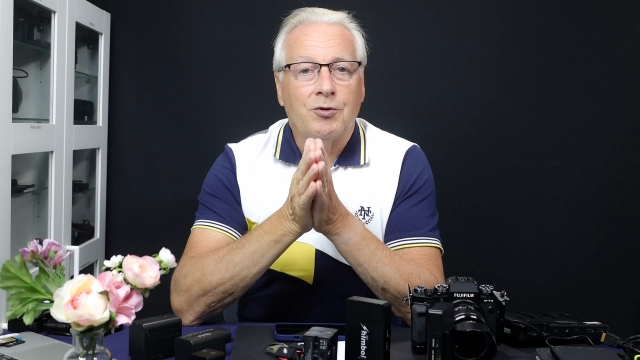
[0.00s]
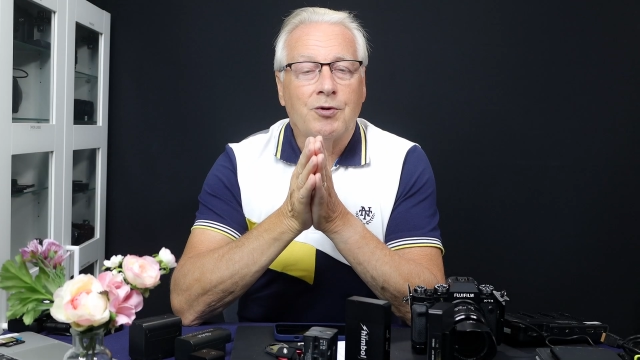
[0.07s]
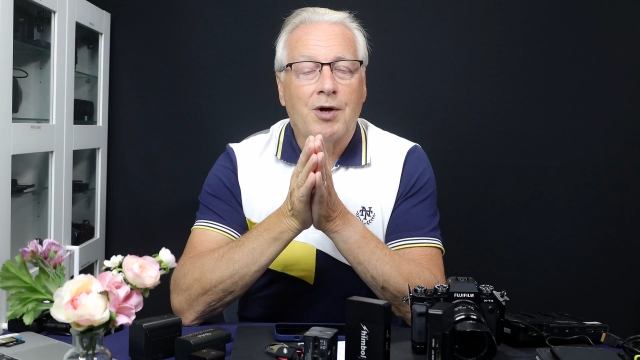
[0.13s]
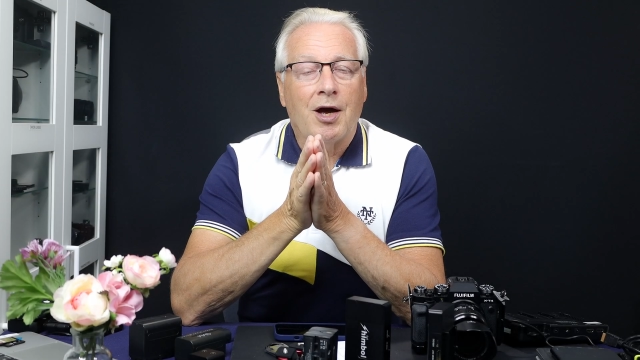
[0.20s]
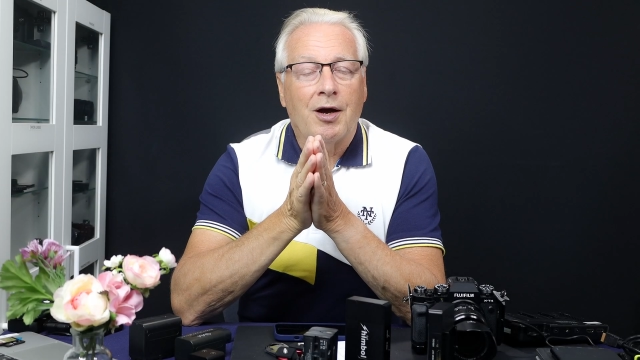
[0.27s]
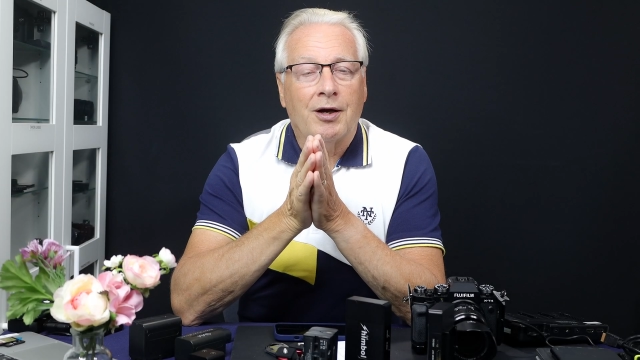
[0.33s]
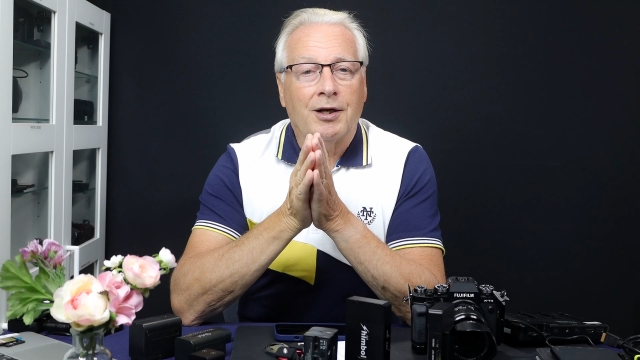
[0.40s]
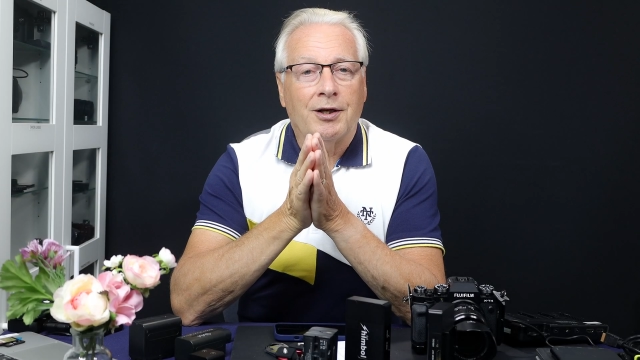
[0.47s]
do
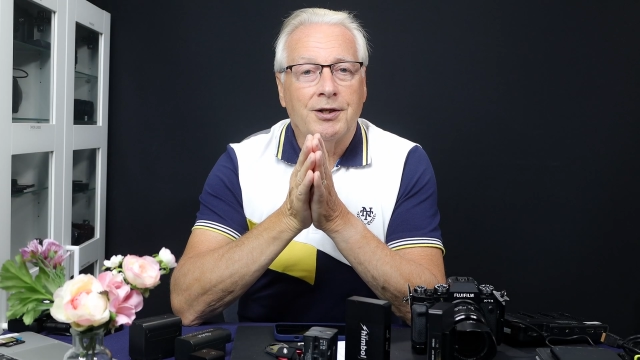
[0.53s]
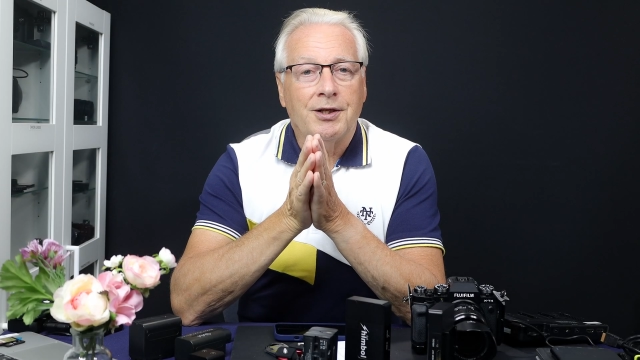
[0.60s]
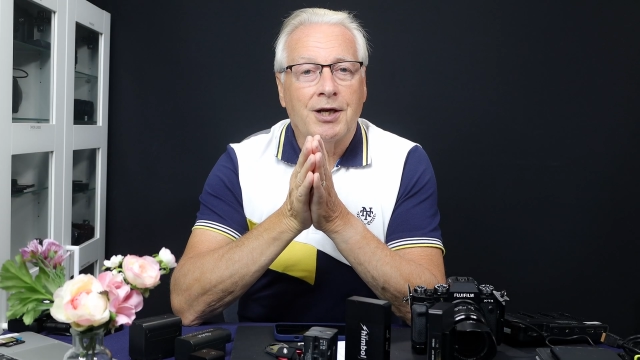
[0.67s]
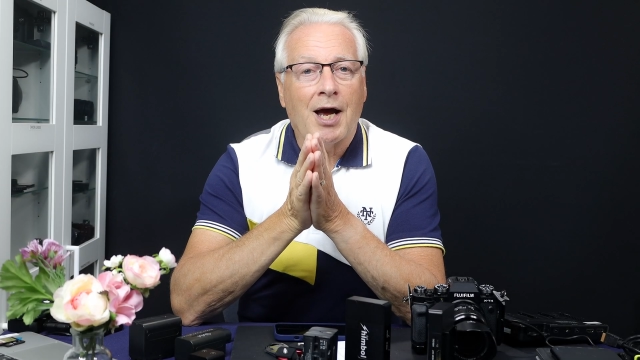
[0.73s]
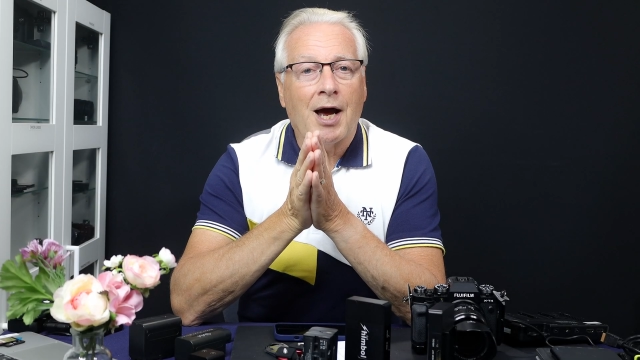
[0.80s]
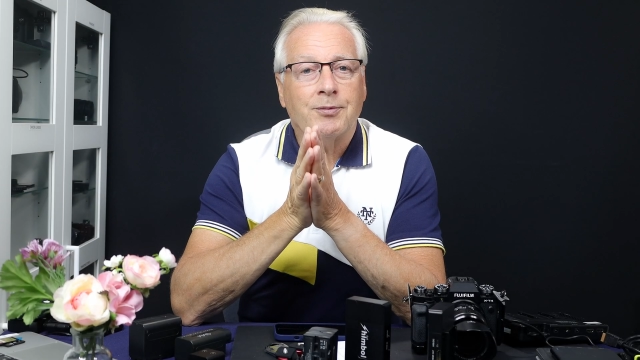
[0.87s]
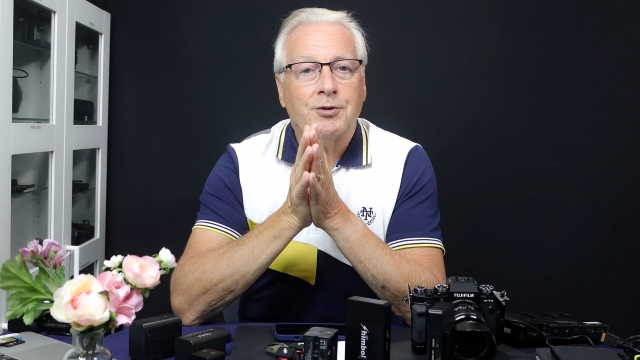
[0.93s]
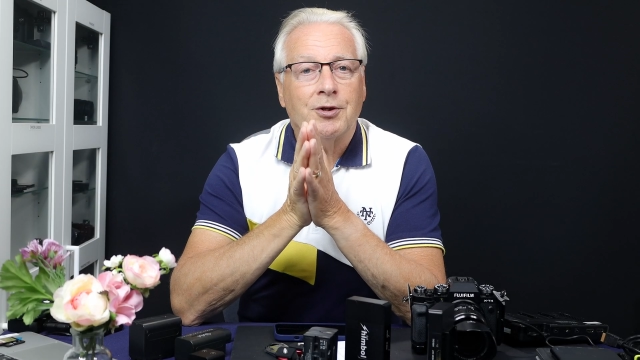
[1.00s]
get a clean
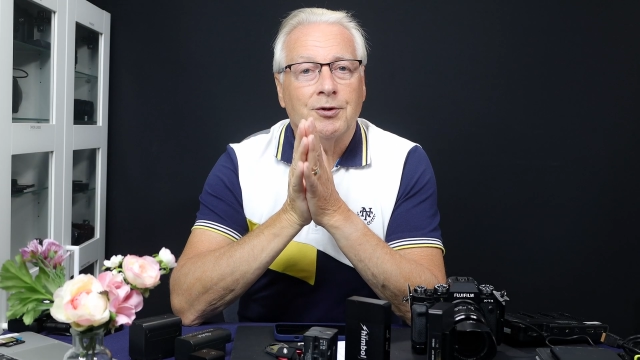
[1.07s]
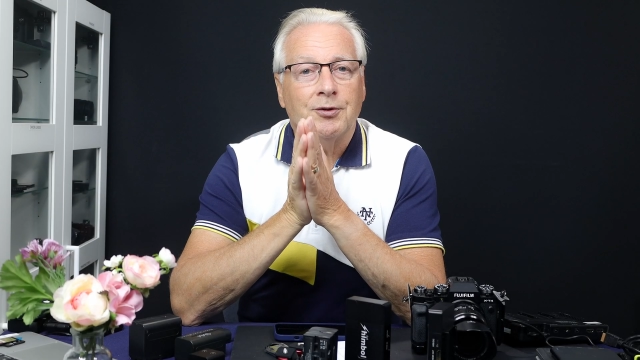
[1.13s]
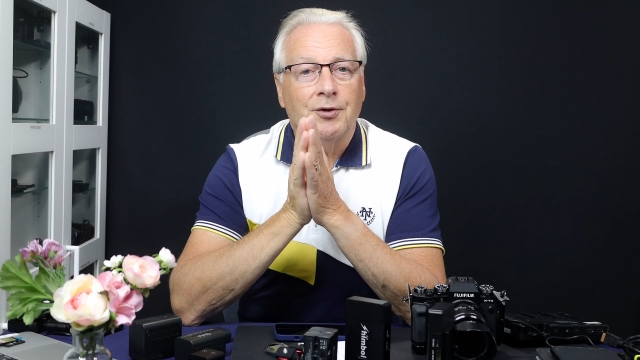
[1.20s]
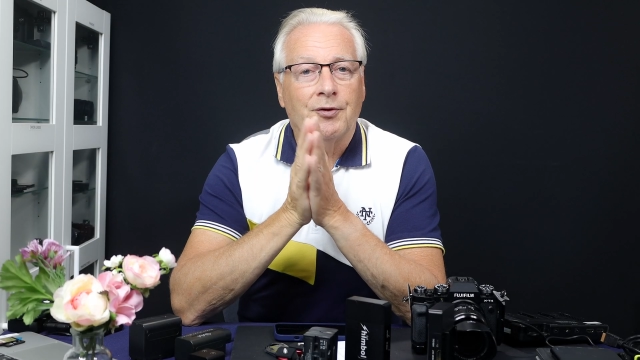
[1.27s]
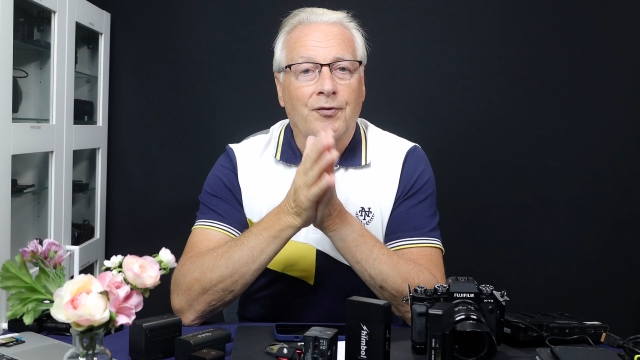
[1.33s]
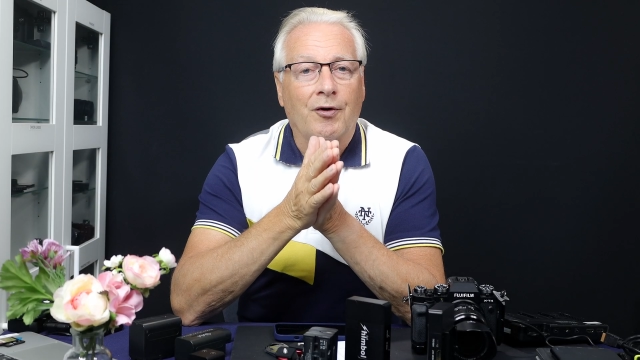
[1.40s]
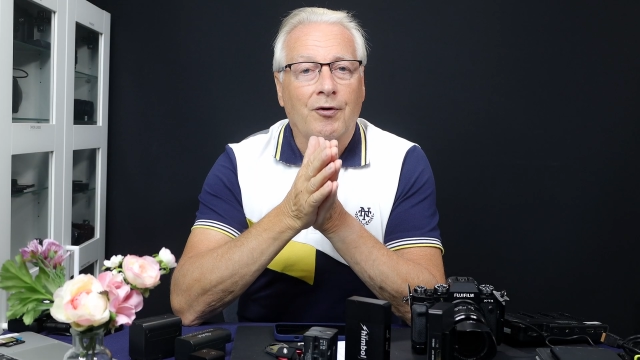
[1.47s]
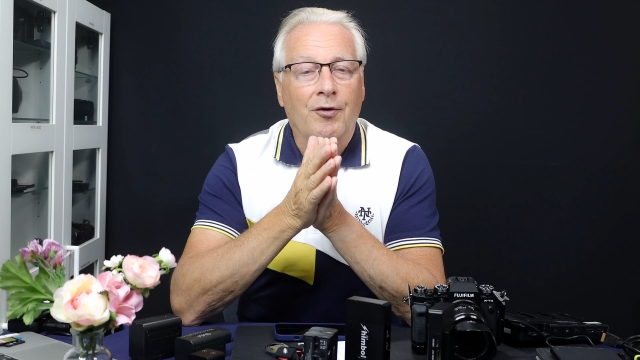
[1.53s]
capture
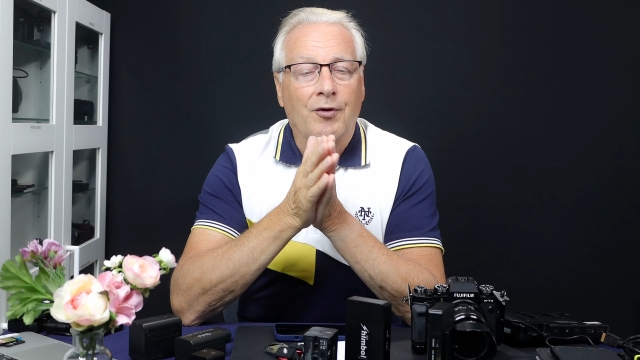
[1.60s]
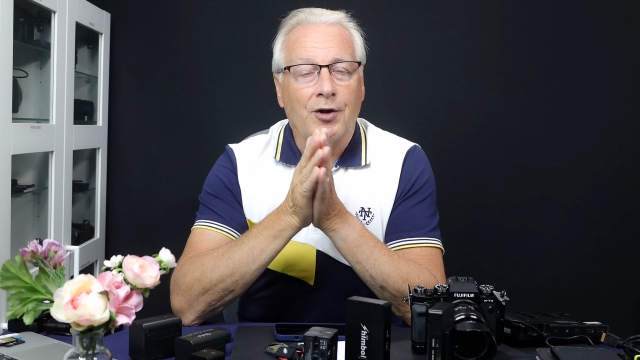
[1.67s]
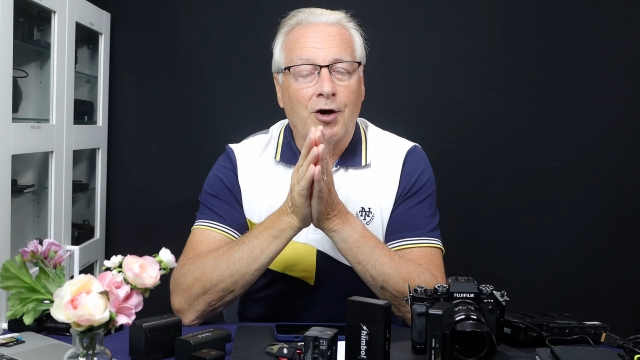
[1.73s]
you not got